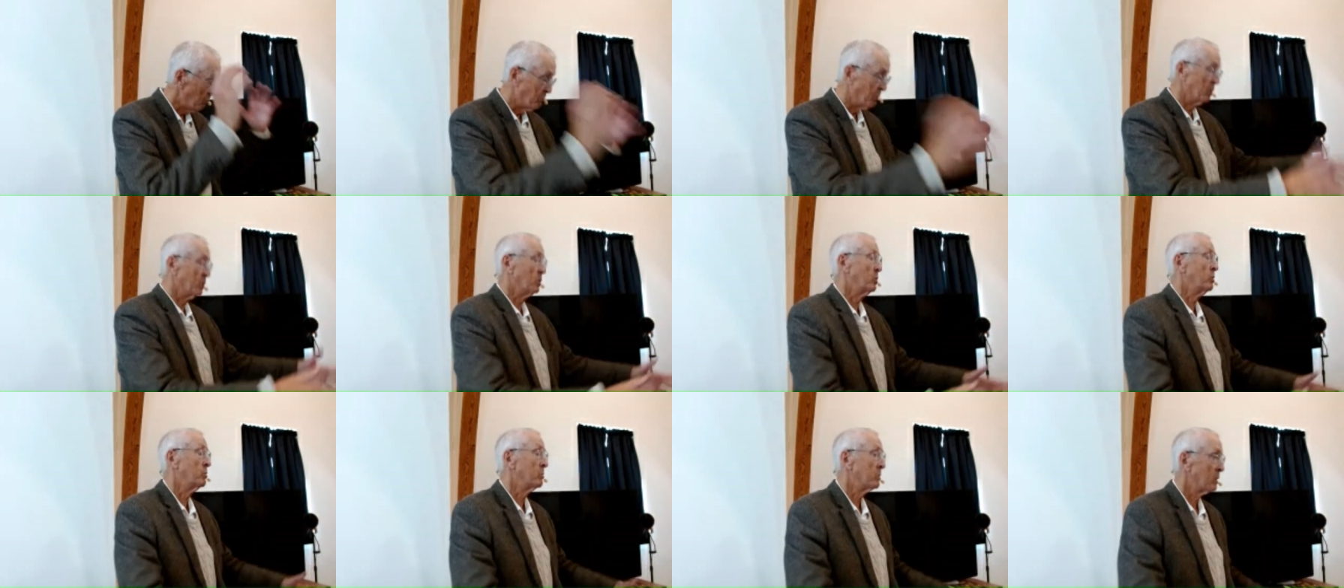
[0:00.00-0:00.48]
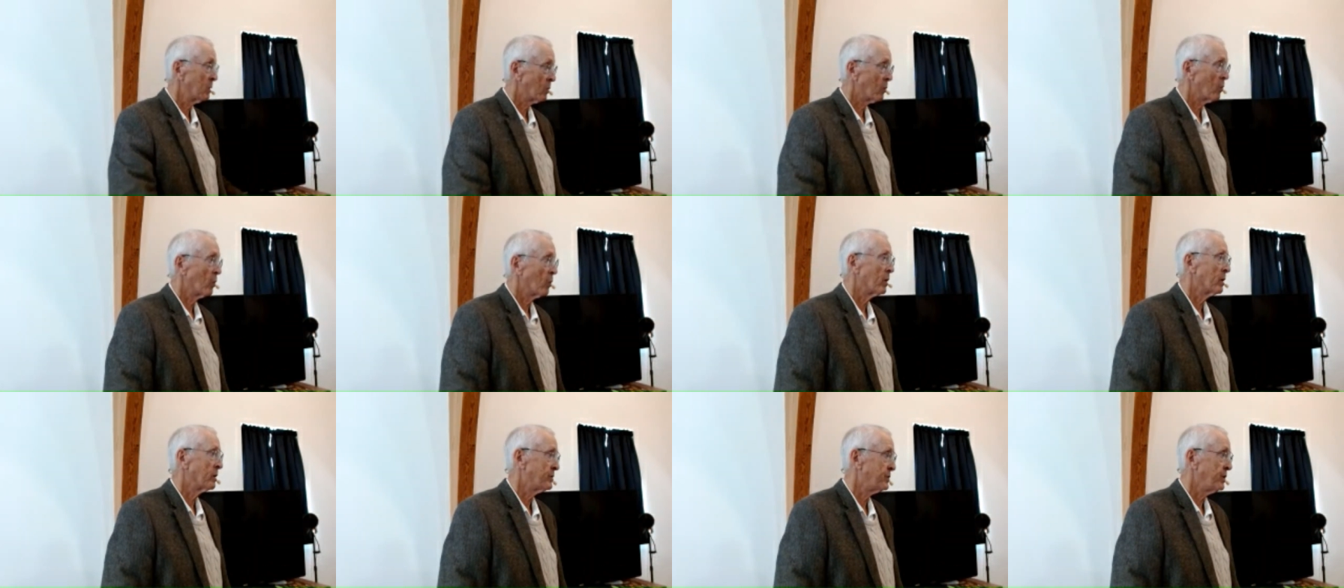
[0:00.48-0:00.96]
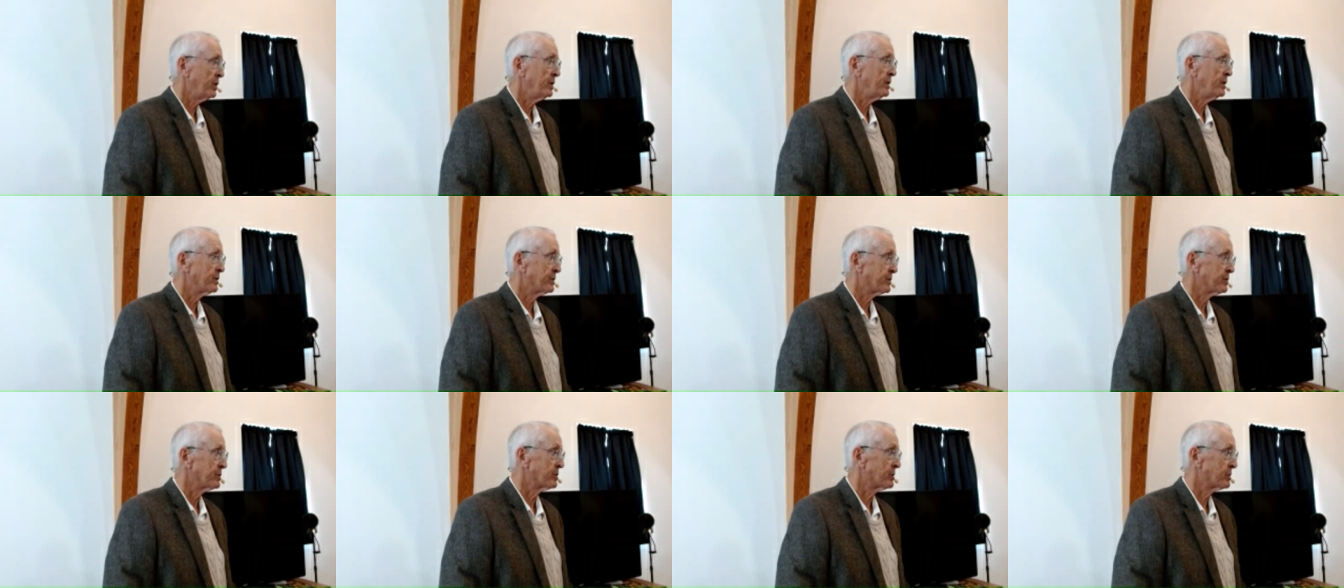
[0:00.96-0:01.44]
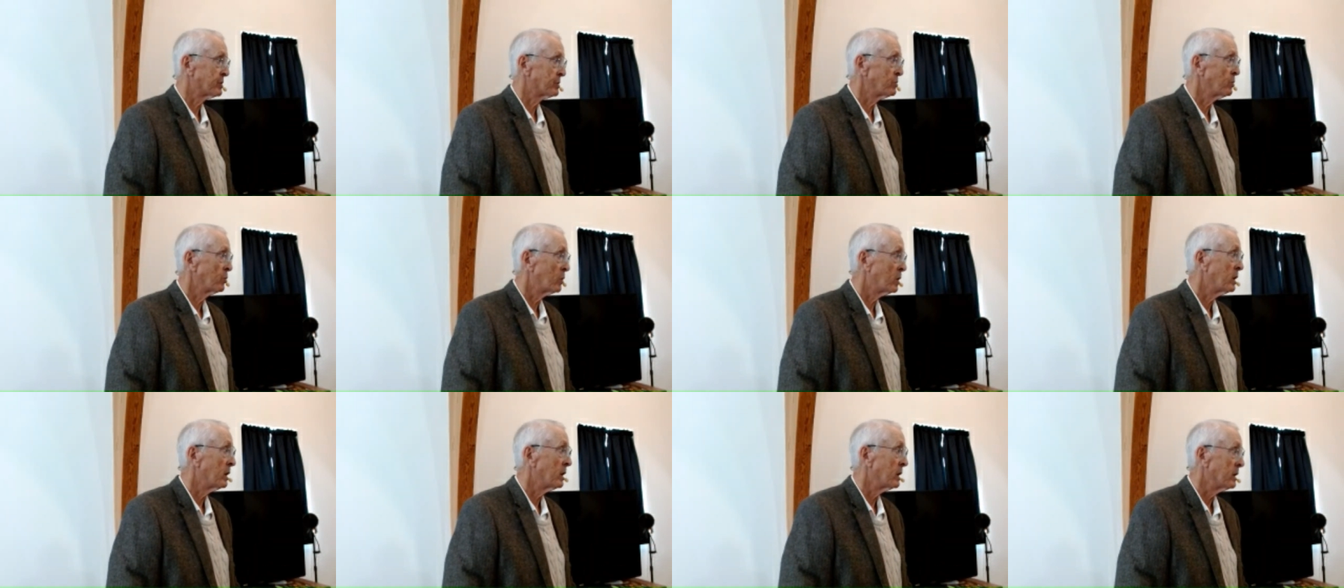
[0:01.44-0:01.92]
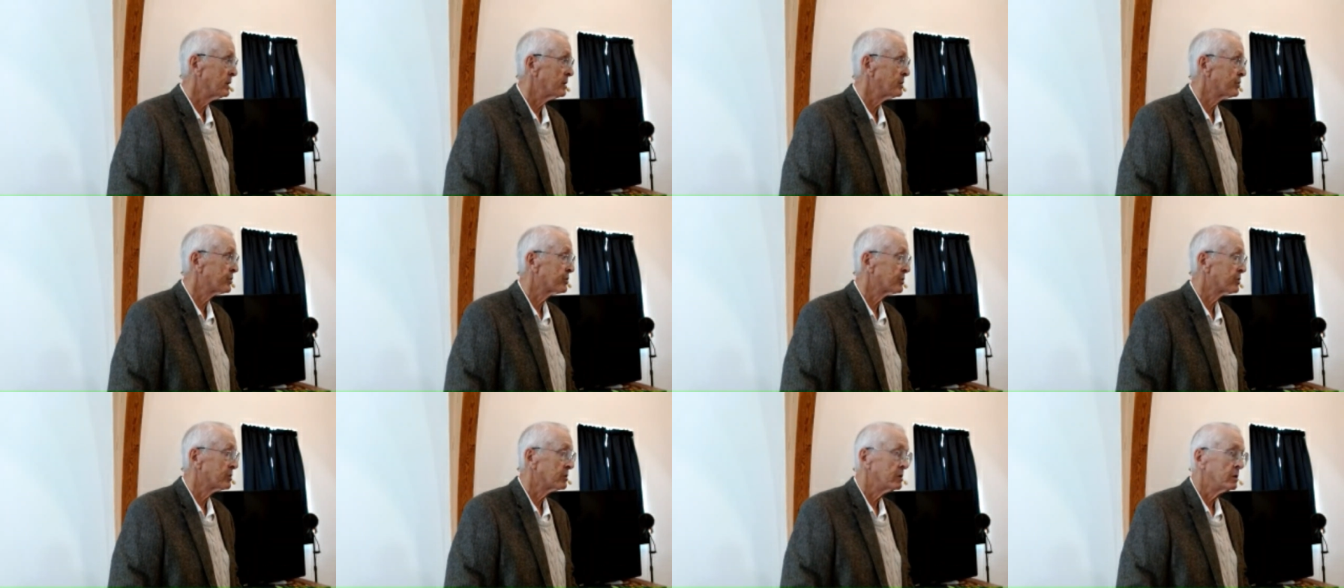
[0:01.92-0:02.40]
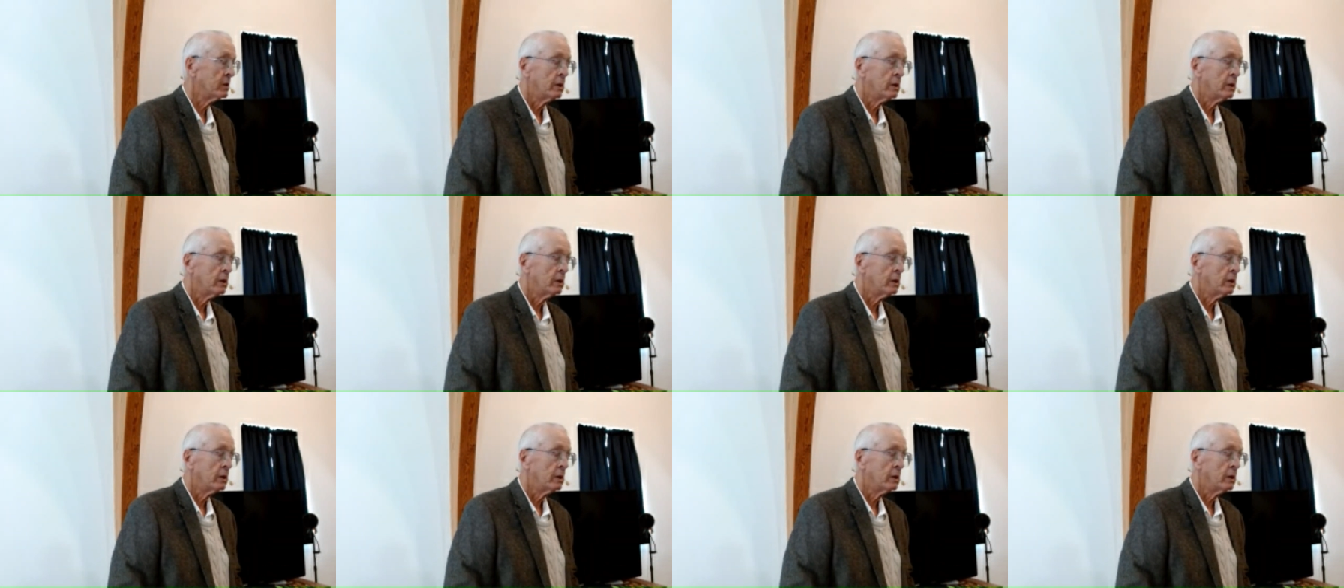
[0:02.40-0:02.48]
boom, where Jesus was.